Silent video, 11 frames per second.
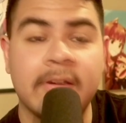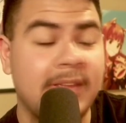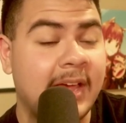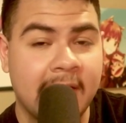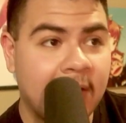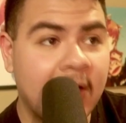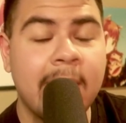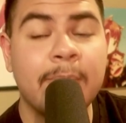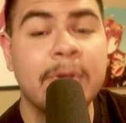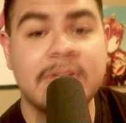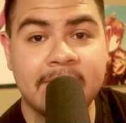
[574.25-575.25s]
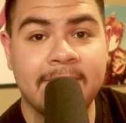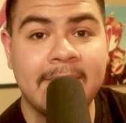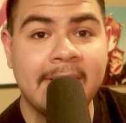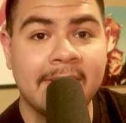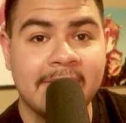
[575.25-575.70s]
Yeah, high budget
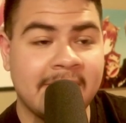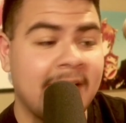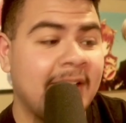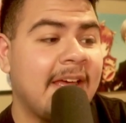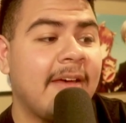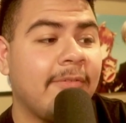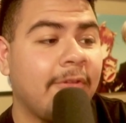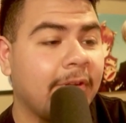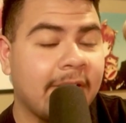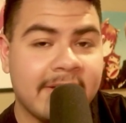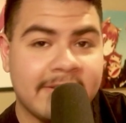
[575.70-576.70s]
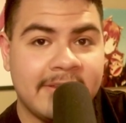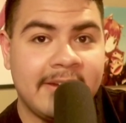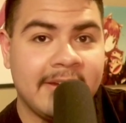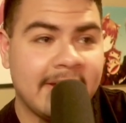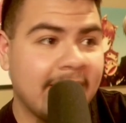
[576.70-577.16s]
figures have
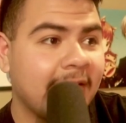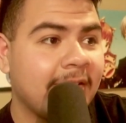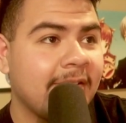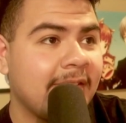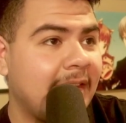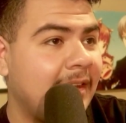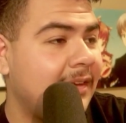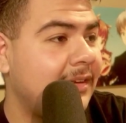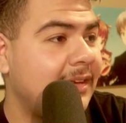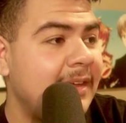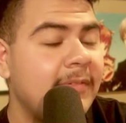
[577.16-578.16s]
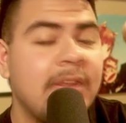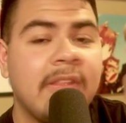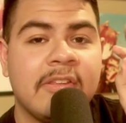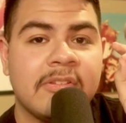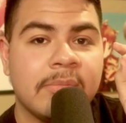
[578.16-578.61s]
glossy nails, and
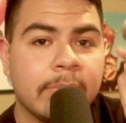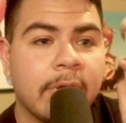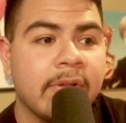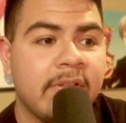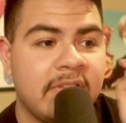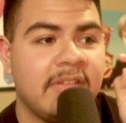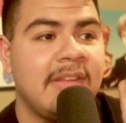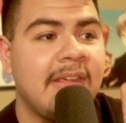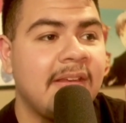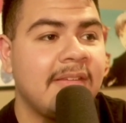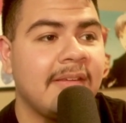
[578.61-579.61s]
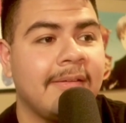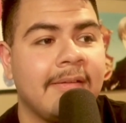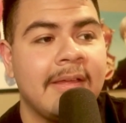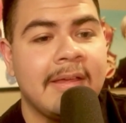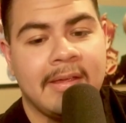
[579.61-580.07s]
even the smallest detail